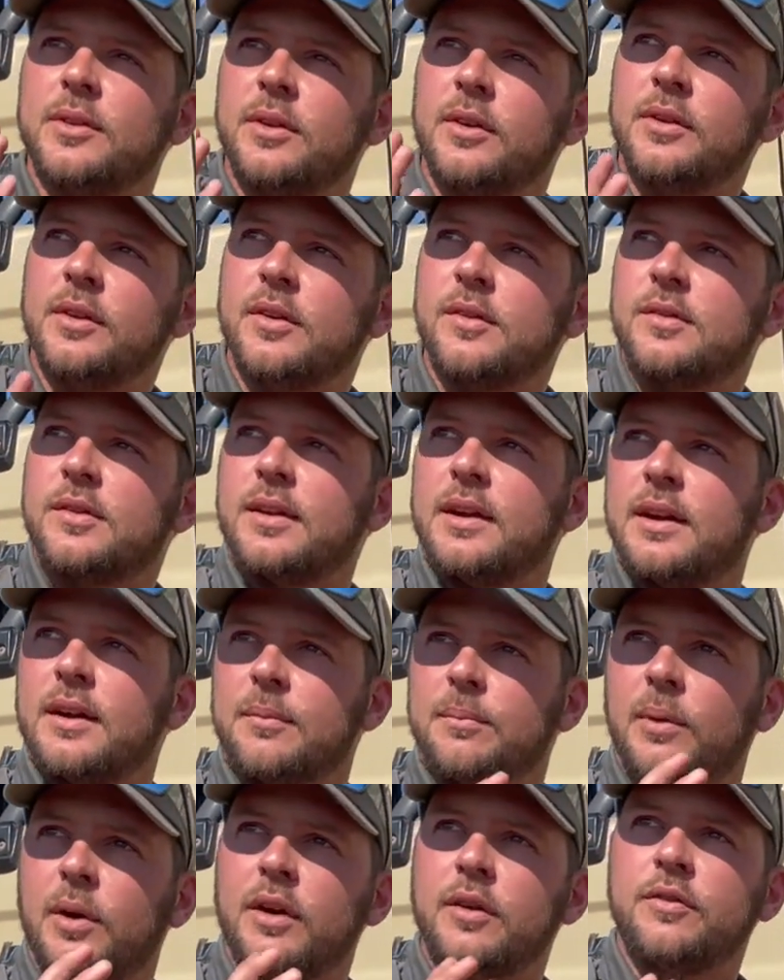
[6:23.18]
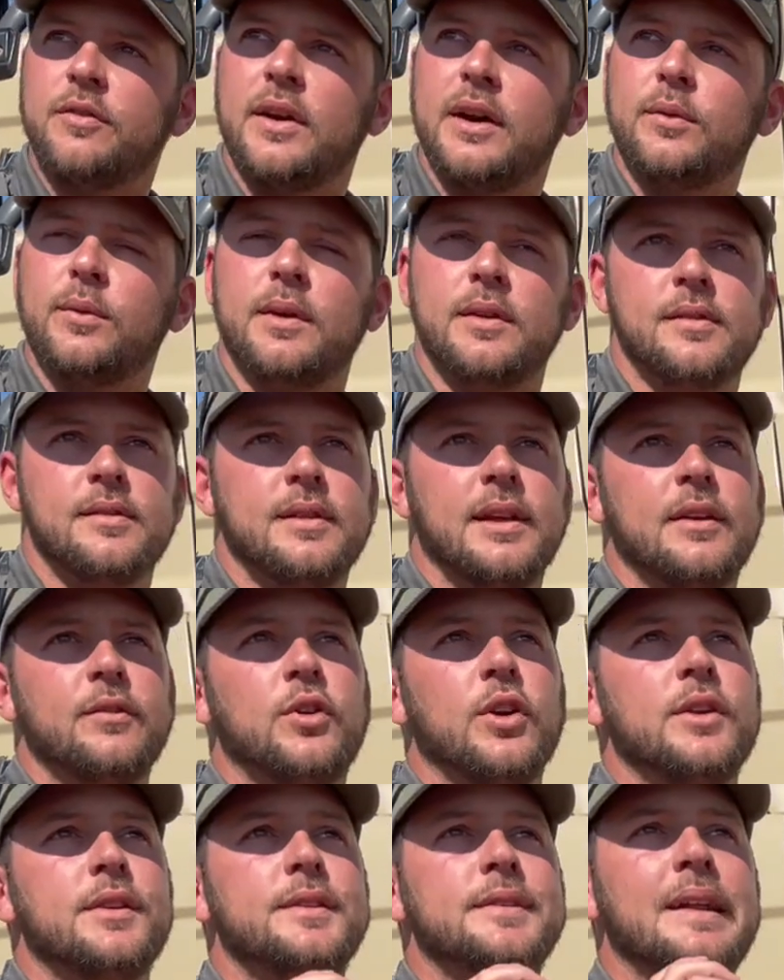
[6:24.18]
you know, those modified ones. They've
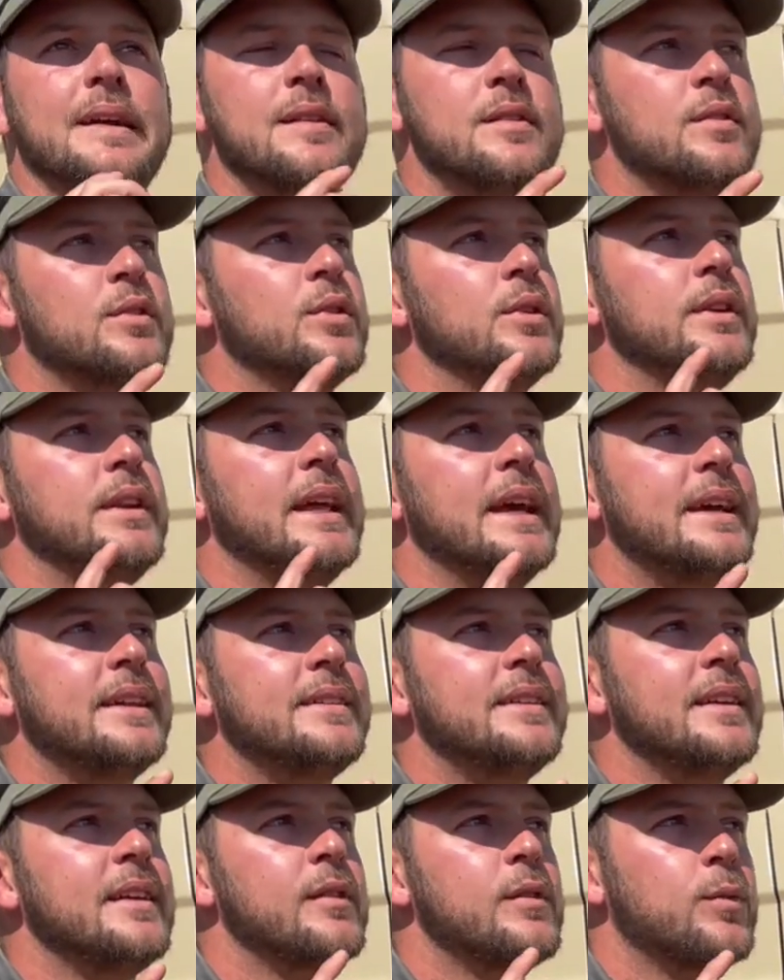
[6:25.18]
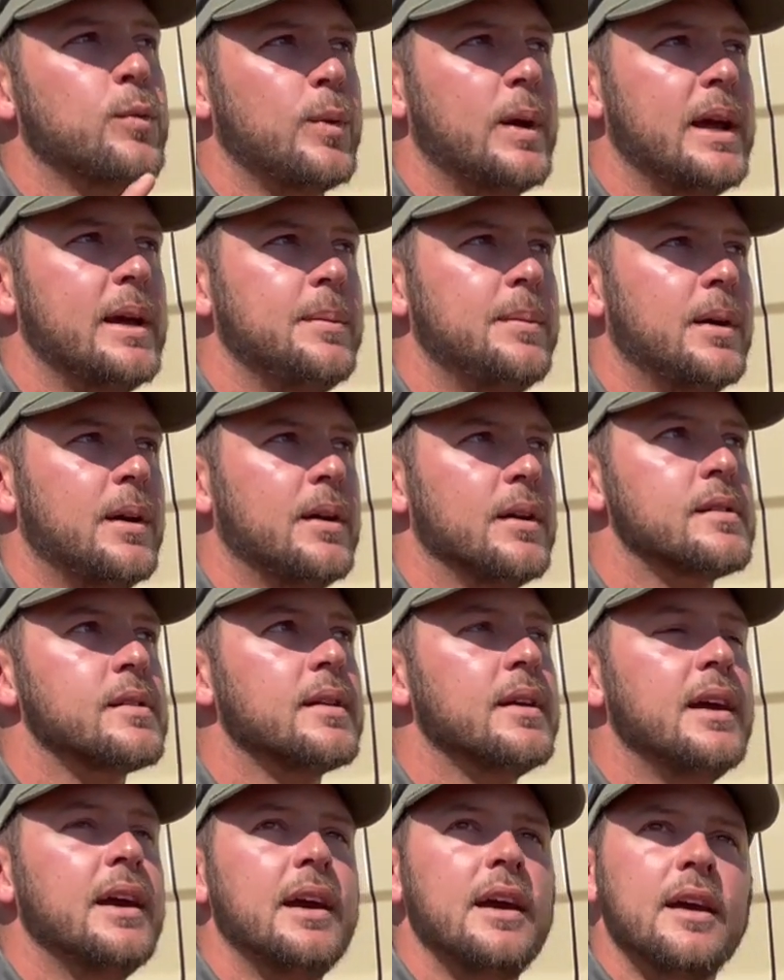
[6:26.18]
got disconnecting sway bars.
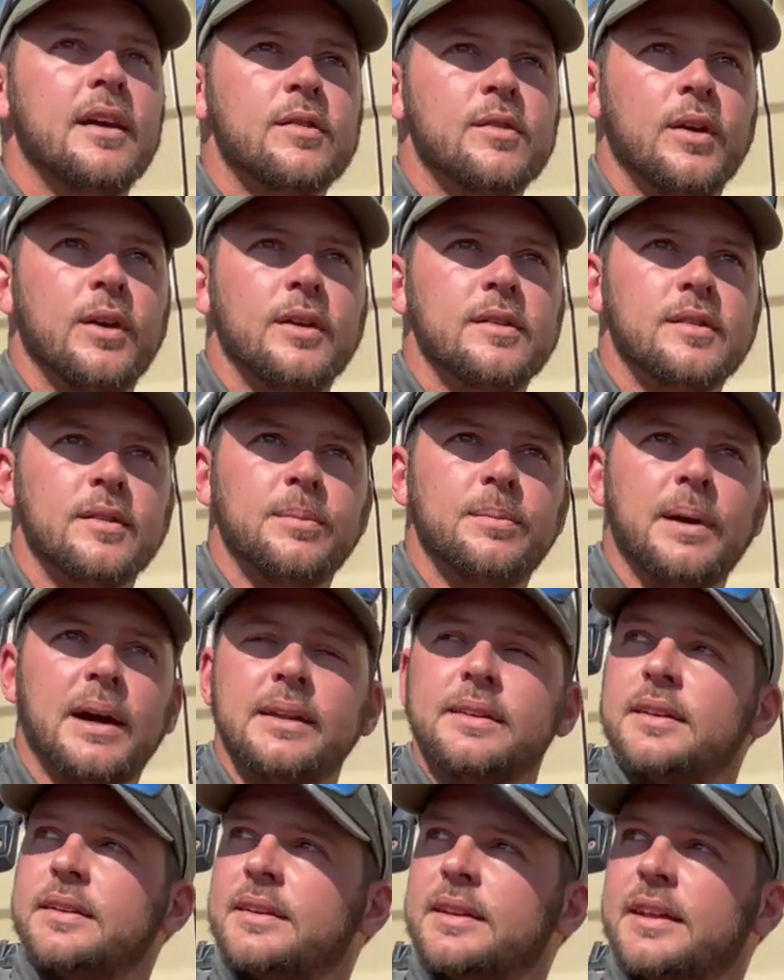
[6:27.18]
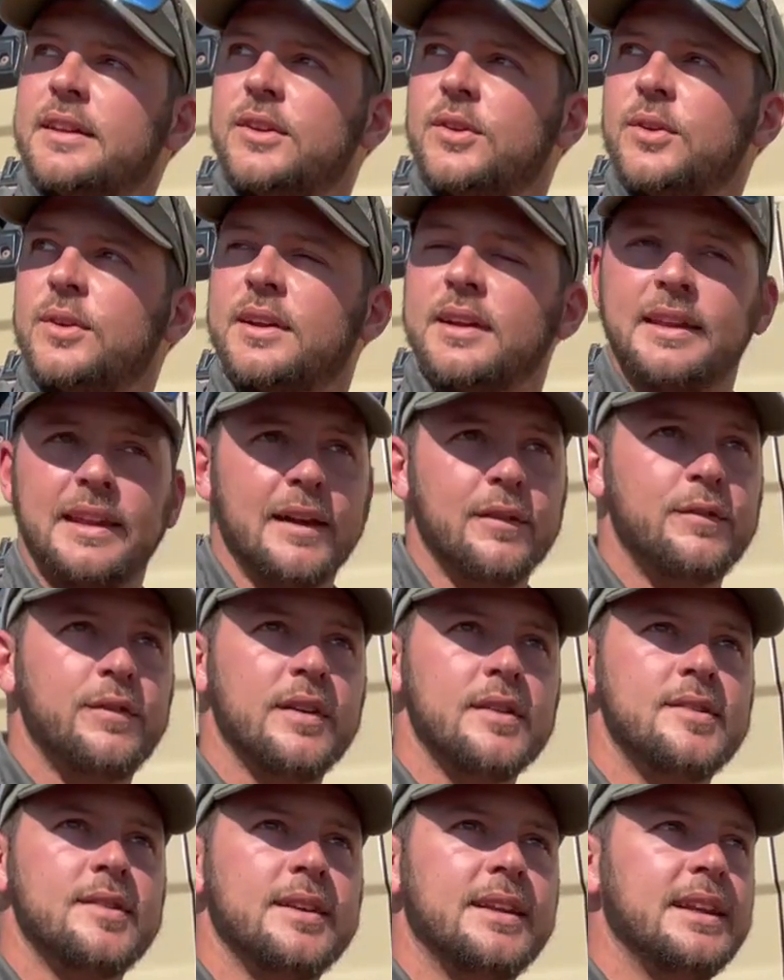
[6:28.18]
So it's a button that they
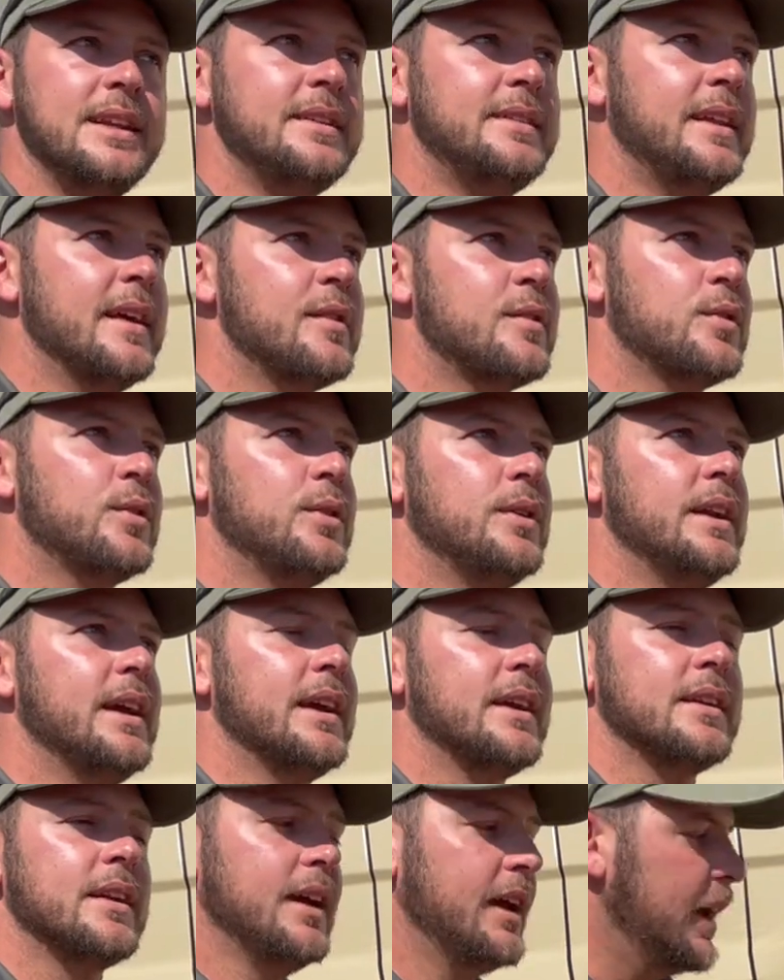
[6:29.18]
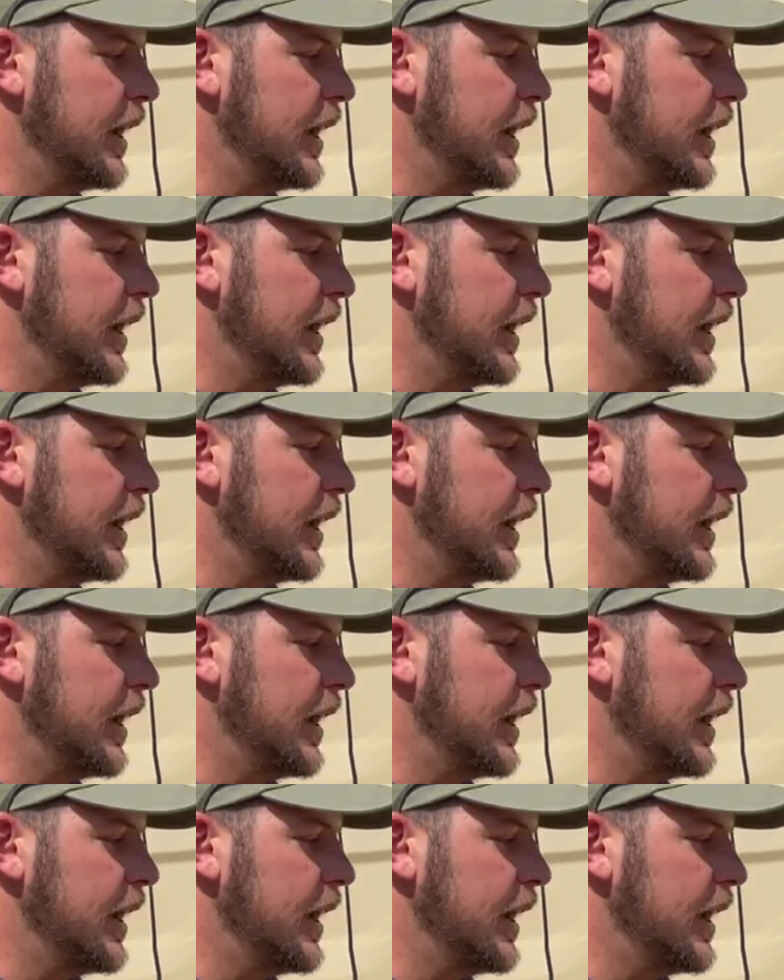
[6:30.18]
physically disconnect.